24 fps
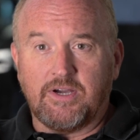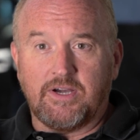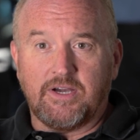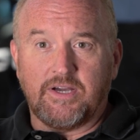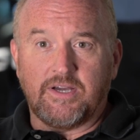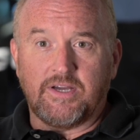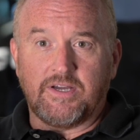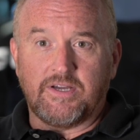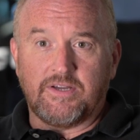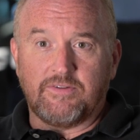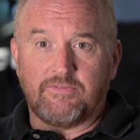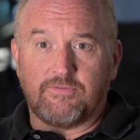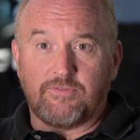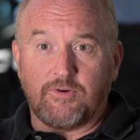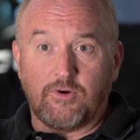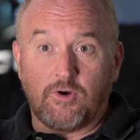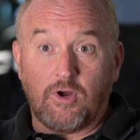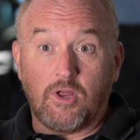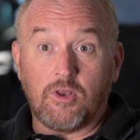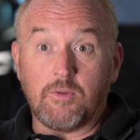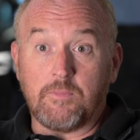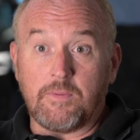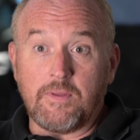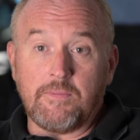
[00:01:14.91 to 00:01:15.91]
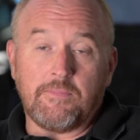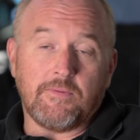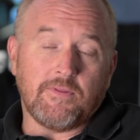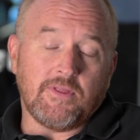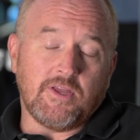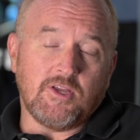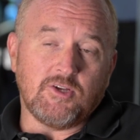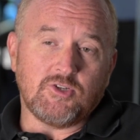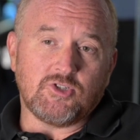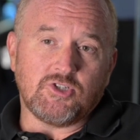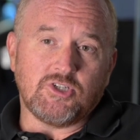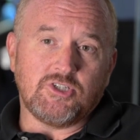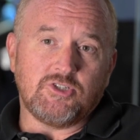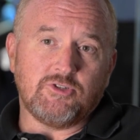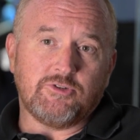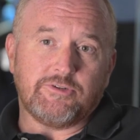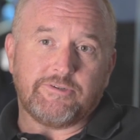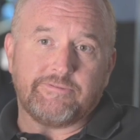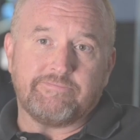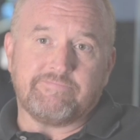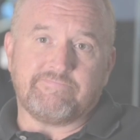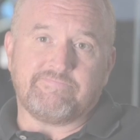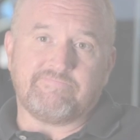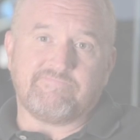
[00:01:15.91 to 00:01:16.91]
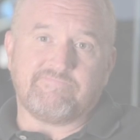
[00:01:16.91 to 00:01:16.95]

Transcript: uh, for other people, they usually do it.